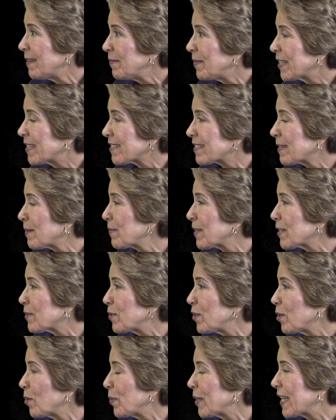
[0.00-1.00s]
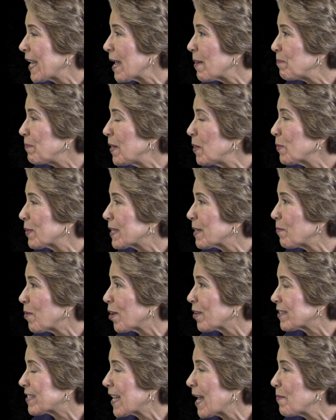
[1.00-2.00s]
Because sometimes, we can't be with them all
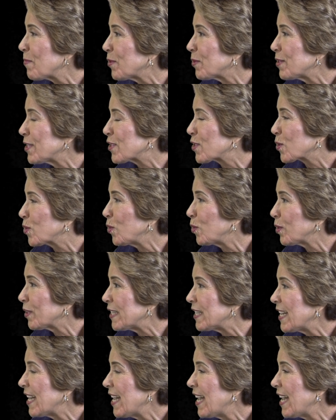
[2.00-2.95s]
the time. They're in school, and